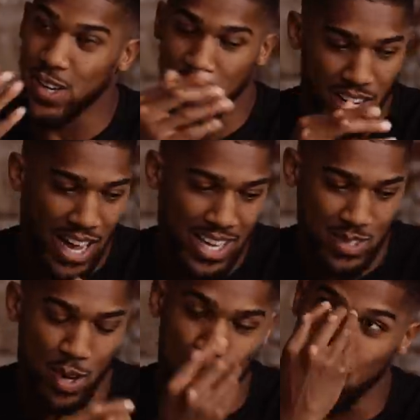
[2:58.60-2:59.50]
good lighting,
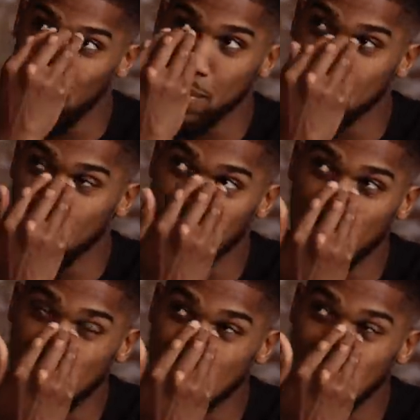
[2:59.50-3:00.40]
so I thought, let me just make okay. a
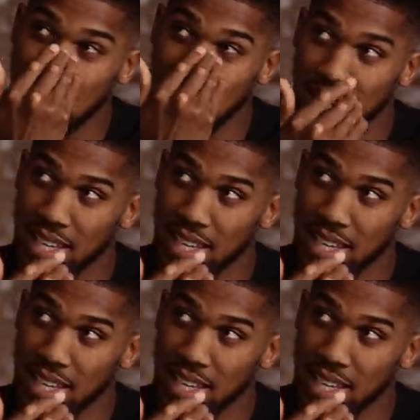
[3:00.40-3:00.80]
bit of shade.